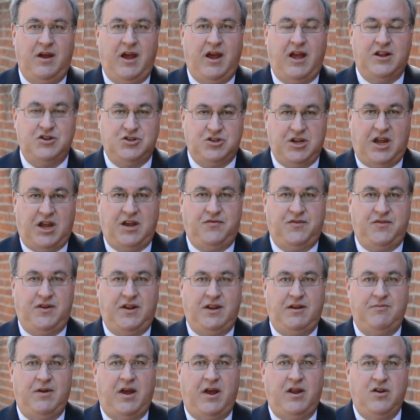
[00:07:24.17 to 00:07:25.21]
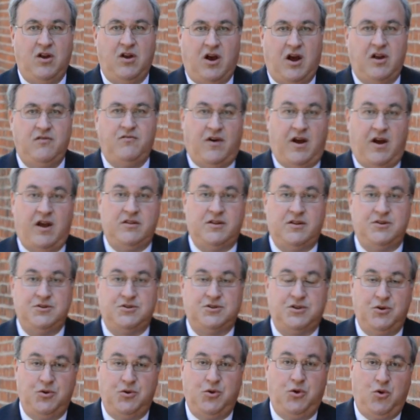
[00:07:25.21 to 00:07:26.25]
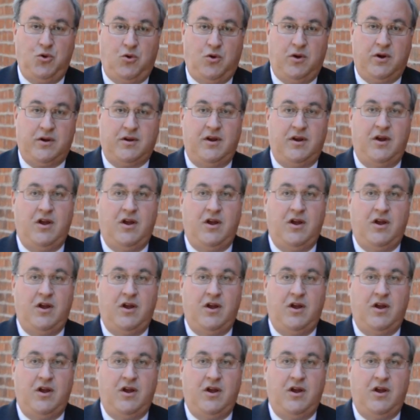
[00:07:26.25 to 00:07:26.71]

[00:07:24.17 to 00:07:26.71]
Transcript: and safety and nonviolence in New York